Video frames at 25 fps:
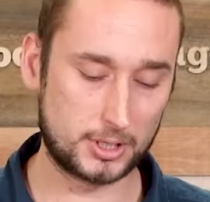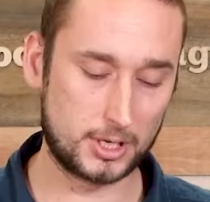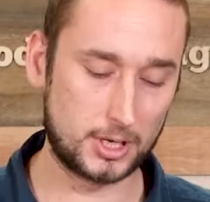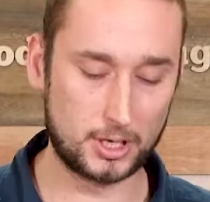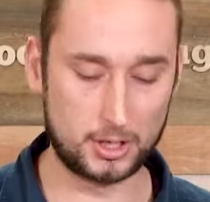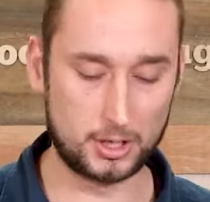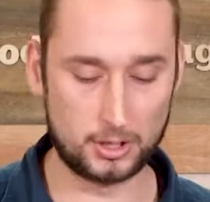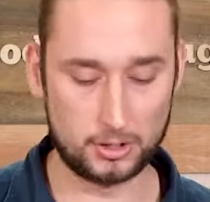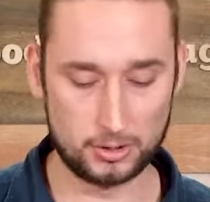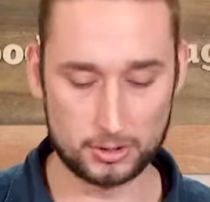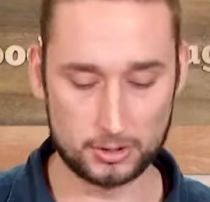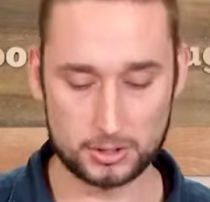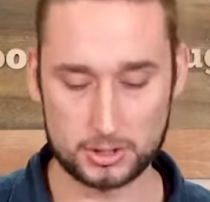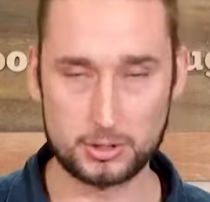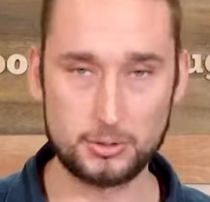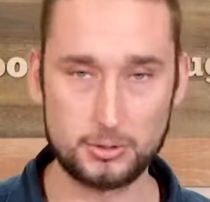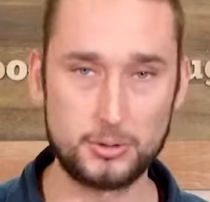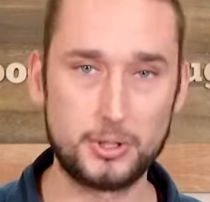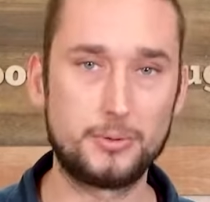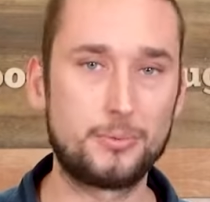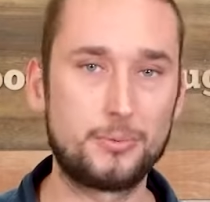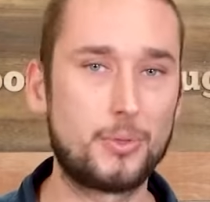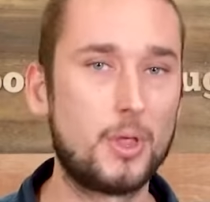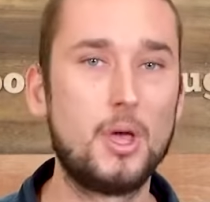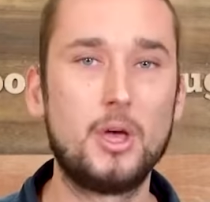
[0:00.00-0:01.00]
getting used to
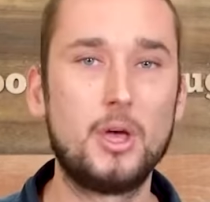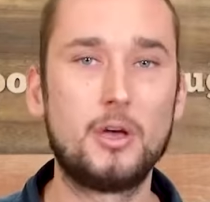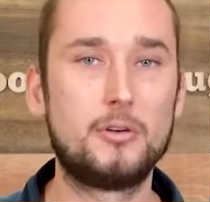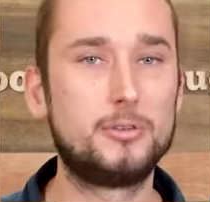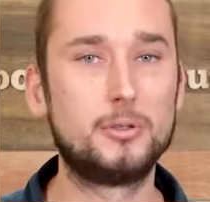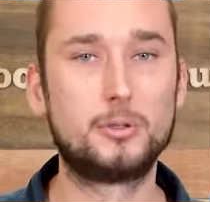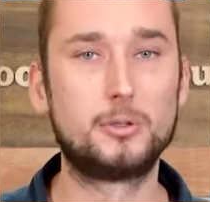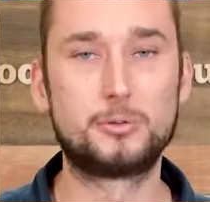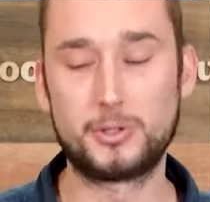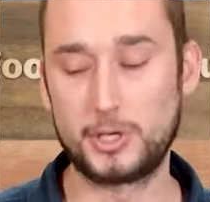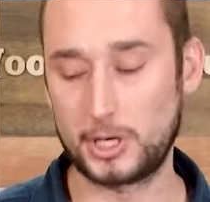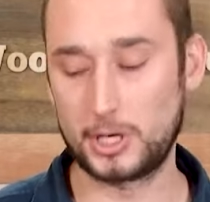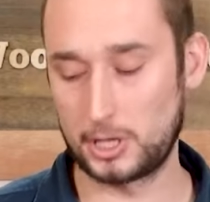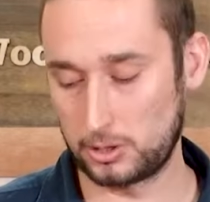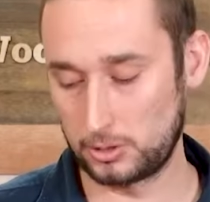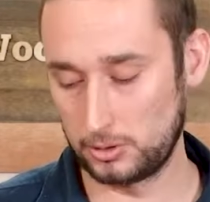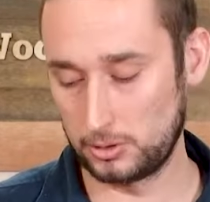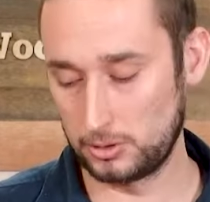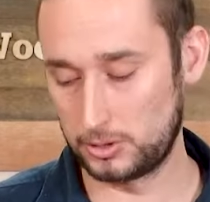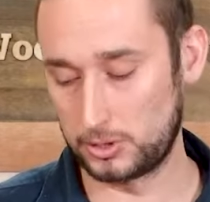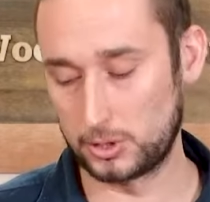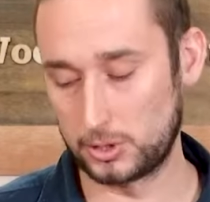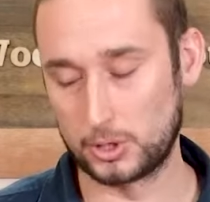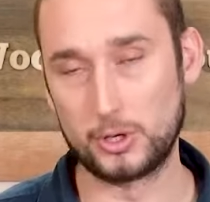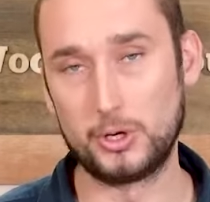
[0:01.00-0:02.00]
it, feel free to
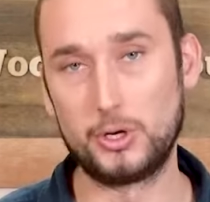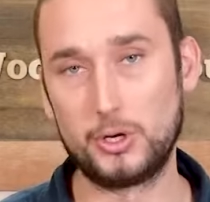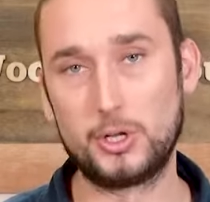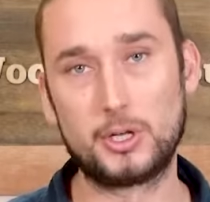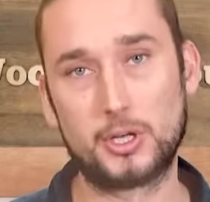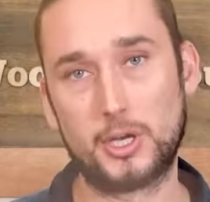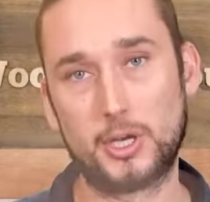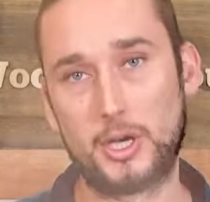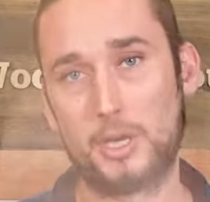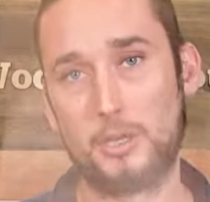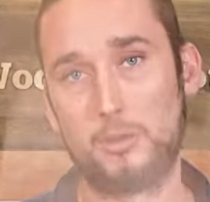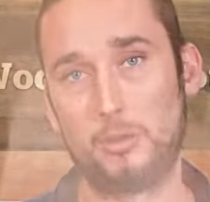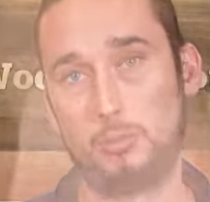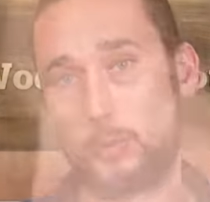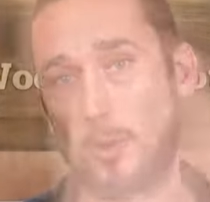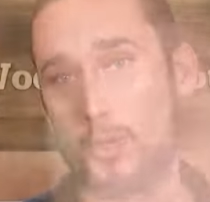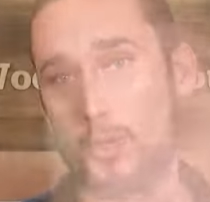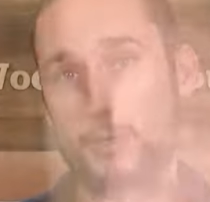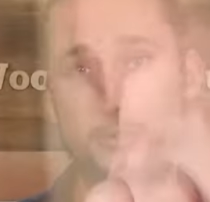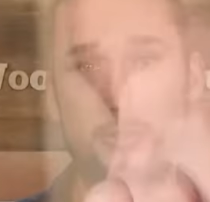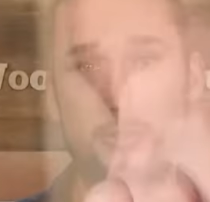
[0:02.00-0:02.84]
use your honing guide while